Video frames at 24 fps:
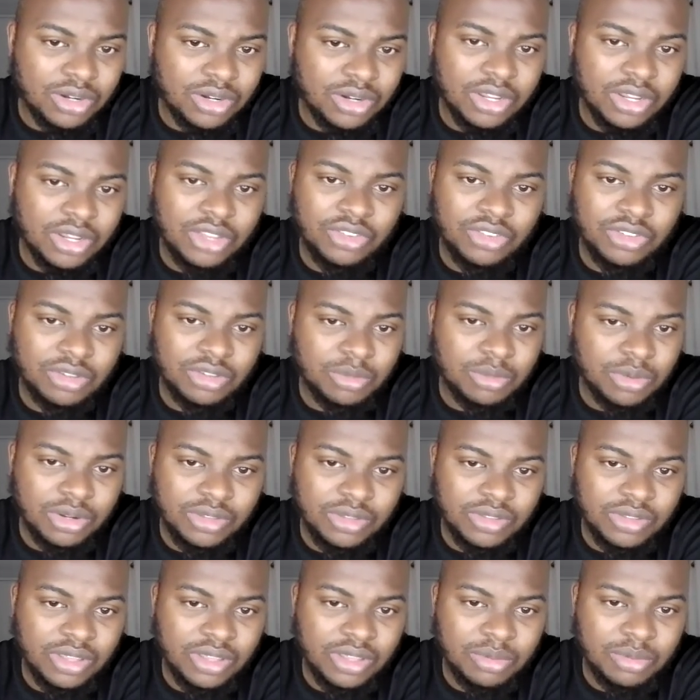range, a smaller
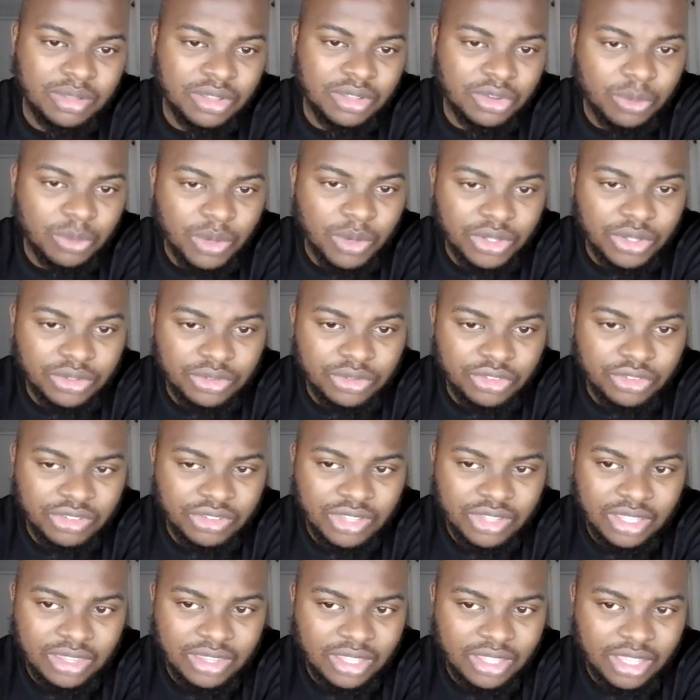table, and you want to just
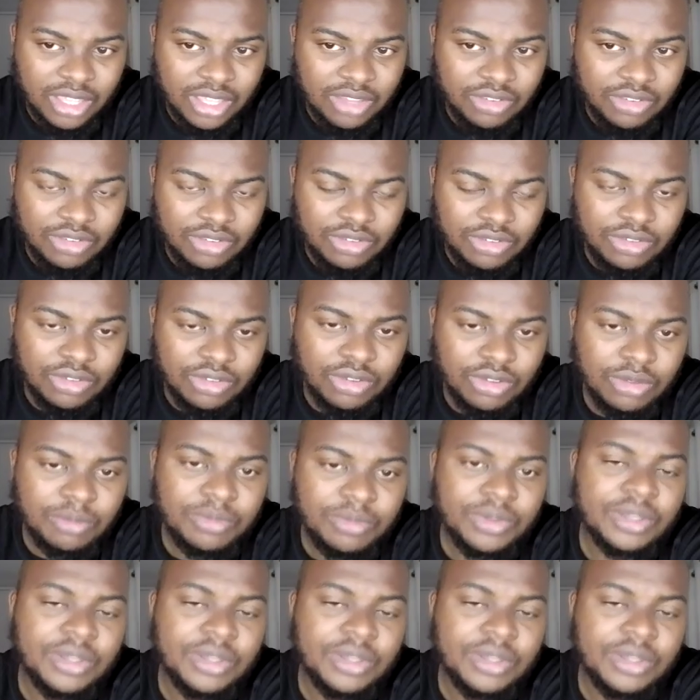get the ages, you know.